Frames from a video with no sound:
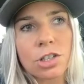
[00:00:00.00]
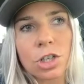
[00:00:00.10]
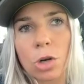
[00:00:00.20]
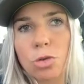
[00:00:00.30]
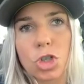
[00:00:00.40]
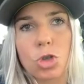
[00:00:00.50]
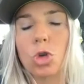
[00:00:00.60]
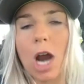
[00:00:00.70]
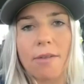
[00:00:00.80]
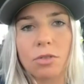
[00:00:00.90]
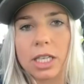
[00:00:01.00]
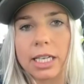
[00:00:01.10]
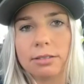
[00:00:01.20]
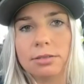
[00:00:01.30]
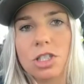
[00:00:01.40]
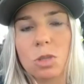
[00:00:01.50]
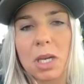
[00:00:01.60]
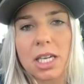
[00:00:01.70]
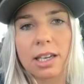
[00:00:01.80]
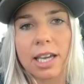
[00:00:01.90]
you know just traveling
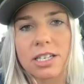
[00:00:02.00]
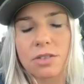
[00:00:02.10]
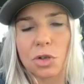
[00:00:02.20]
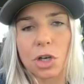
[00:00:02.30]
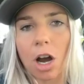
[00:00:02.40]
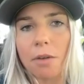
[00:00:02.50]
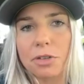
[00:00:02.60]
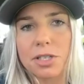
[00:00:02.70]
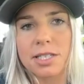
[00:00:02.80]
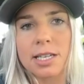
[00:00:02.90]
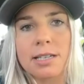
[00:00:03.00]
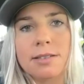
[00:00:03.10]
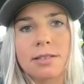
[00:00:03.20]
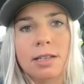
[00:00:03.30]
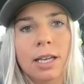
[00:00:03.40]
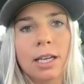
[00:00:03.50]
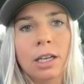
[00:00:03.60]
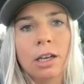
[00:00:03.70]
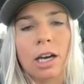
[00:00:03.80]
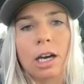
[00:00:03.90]
speaking at different conferences
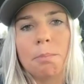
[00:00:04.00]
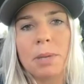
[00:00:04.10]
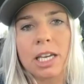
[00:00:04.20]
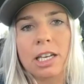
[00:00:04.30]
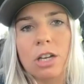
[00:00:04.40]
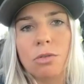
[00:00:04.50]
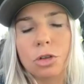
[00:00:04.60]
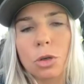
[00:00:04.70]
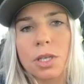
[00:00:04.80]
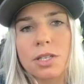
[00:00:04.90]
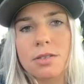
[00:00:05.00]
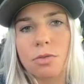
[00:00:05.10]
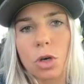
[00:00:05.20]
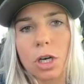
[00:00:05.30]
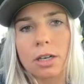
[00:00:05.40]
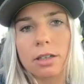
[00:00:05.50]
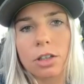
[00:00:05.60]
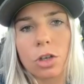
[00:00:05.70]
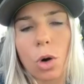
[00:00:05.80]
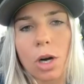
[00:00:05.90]
uh, being an influence for
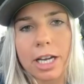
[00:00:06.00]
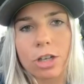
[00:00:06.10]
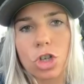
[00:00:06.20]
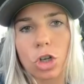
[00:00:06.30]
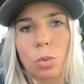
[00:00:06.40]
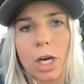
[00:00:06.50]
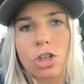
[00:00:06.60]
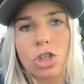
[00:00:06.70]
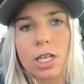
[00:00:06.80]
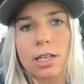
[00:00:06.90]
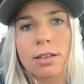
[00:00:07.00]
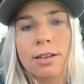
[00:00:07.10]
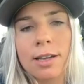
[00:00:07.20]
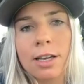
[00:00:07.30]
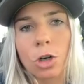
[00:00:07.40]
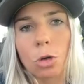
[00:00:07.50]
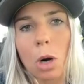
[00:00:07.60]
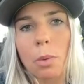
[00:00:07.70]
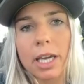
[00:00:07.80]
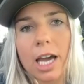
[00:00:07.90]
you know our next generation
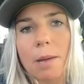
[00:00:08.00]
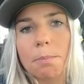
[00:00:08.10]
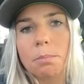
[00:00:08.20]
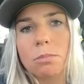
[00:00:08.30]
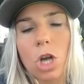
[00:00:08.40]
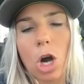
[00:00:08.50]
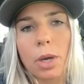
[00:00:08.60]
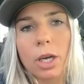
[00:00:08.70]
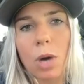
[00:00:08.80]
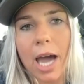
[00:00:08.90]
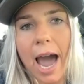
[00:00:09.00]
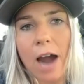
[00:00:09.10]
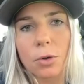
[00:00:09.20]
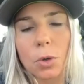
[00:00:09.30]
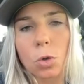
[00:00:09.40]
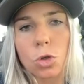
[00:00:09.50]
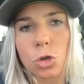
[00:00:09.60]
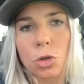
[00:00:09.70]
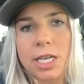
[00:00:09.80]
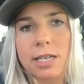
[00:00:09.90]
growing up knowing what
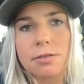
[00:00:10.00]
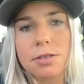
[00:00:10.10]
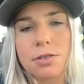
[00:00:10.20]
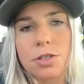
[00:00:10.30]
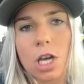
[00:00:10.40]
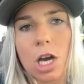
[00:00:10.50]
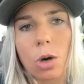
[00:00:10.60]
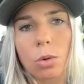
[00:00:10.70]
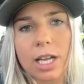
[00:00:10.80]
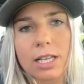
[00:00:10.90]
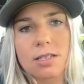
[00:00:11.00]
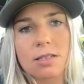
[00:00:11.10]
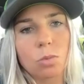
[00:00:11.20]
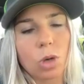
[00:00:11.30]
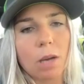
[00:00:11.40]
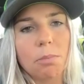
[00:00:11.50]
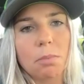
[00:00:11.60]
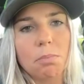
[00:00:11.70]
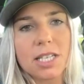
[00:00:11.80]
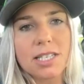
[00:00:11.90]
agriculture is and so that's what i've
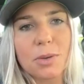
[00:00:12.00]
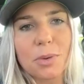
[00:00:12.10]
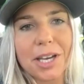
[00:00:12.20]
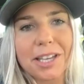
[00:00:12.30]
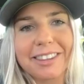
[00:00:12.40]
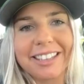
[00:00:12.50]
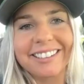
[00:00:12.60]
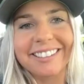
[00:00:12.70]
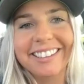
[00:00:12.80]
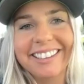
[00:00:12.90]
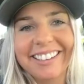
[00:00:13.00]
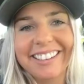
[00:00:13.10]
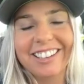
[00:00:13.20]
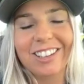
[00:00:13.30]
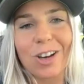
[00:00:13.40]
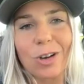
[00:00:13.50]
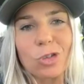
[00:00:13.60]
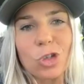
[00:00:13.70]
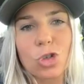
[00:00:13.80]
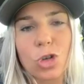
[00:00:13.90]
been busy with and you know
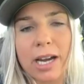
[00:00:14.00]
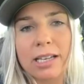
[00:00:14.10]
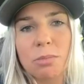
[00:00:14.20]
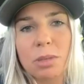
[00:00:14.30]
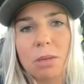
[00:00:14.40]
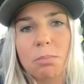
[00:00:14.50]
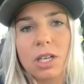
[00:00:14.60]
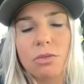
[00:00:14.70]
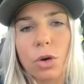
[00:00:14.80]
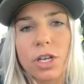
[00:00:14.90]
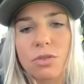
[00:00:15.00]
just trying yes. to be a big voice